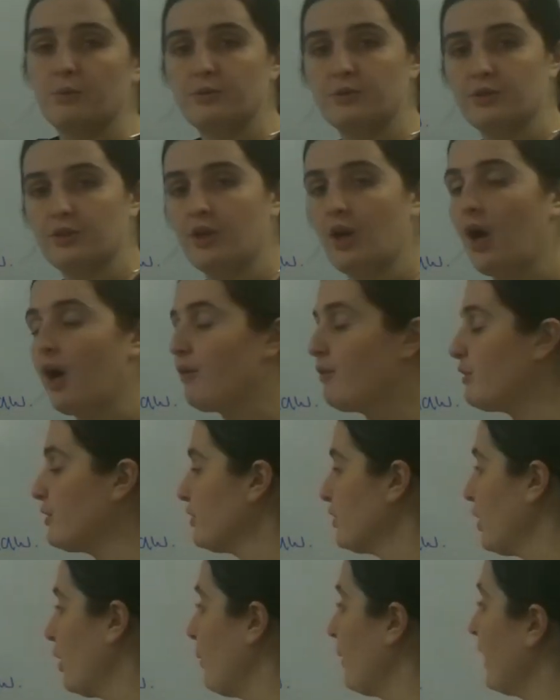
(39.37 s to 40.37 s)
the current
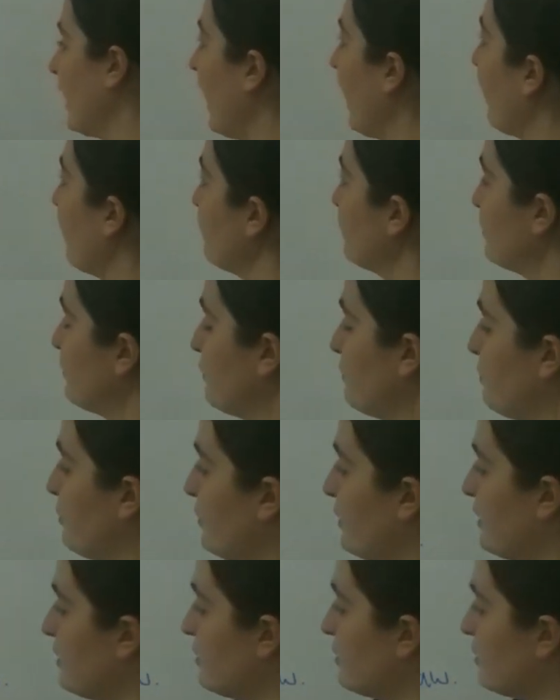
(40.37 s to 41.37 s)
going out of a
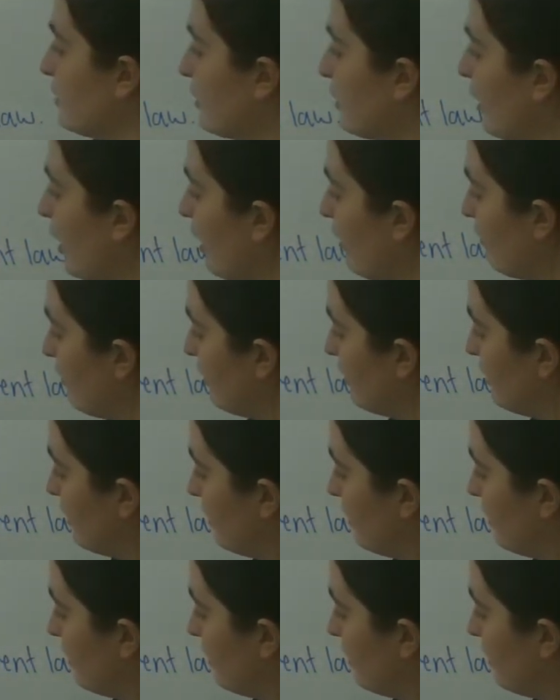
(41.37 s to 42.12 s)
point. So the current